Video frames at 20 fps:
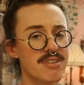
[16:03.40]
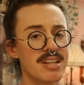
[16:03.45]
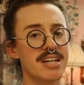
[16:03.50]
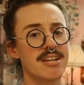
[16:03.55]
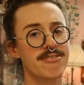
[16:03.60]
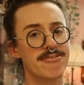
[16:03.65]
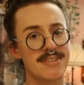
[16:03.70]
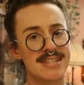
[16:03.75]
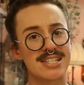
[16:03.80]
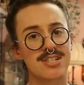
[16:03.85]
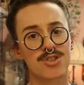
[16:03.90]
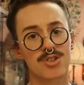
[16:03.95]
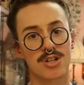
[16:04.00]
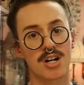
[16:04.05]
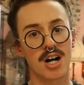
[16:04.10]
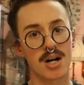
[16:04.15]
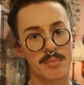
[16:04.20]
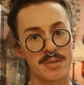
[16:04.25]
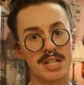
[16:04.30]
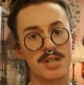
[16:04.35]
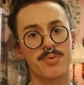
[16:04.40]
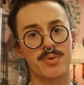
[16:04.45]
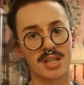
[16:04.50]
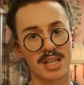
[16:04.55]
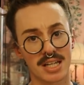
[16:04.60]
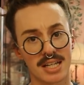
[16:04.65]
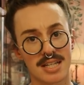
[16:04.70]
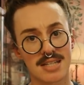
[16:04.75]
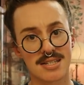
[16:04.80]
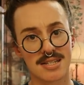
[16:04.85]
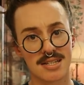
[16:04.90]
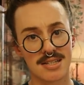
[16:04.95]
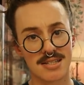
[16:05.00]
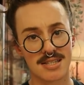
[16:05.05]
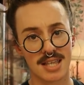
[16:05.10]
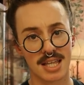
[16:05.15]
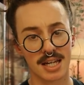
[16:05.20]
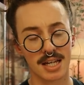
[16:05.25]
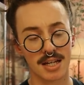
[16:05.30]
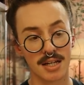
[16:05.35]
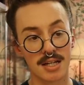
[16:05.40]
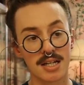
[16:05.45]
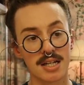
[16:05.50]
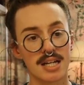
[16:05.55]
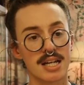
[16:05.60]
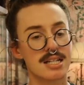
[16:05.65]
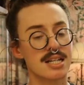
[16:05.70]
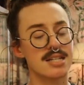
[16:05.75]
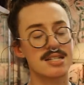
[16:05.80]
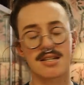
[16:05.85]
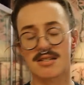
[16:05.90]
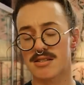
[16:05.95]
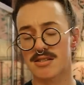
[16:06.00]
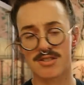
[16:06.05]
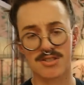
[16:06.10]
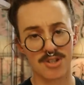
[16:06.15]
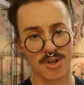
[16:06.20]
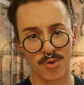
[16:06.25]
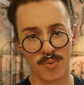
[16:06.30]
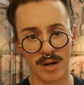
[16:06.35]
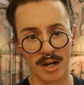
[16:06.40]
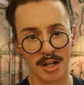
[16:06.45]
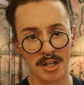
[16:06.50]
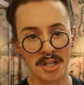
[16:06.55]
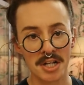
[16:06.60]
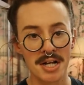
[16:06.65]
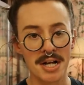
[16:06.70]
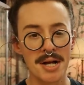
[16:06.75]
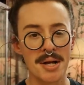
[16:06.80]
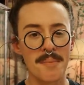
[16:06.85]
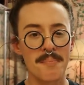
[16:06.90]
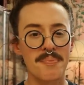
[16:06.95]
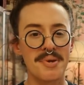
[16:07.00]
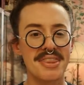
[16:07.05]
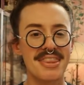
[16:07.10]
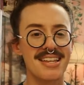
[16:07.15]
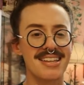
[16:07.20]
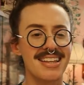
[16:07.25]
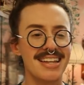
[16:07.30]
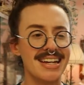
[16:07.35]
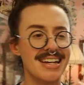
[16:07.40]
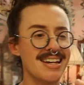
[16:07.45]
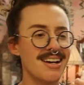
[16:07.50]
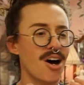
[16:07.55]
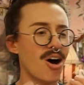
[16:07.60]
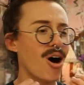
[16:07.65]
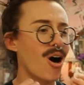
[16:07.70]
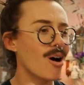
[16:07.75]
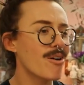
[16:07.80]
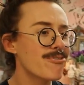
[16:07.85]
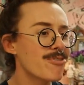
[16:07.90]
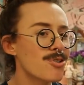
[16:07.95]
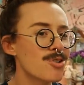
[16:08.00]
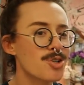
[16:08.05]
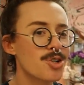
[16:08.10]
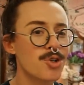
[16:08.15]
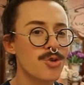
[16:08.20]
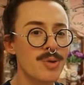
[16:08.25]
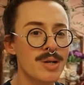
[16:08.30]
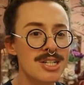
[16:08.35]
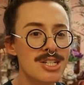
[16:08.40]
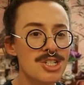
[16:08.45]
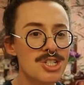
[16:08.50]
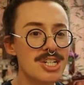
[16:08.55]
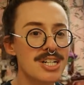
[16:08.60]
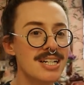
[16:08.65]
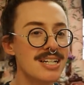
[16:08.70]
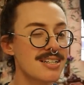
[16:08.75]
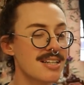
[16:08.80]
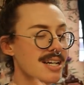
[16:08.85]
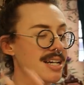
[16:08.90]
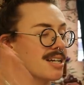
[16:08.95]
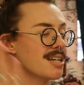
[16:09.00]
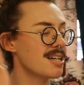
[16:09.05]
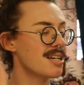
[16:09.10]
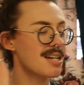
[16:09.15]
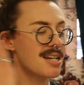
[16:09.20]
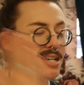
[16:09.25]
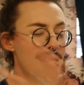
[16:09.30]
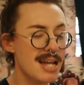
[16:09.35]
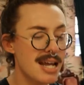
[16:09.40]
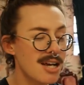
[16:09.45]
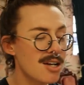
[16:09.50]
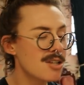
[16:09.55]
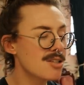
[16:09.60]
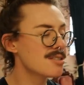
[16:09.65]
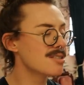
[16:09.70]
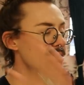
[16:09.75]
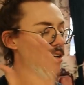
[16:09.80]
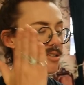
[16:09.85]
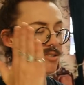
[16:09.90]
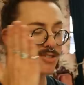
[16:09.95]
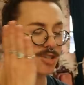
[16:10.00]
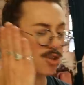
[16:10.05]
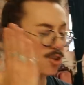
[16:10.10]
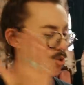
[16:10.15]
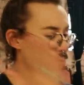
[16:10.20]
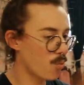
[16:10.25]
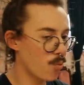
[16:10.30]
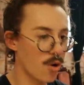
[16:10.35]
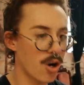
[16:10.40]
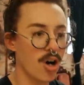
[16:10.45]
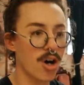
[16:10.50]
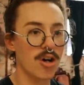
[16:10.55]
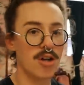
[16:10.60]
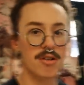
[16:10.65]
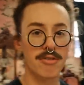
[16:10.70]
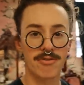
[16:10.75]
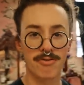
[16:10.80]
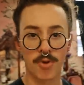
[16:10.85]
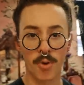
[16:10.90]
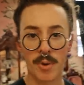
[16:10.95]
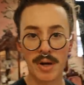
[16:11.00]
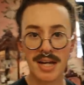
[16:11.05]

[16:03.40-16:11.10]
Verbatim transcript: like physical comedy really is his thing, and yeah. he does it so well. But the like awful, cringy, like nailed to the wall yes.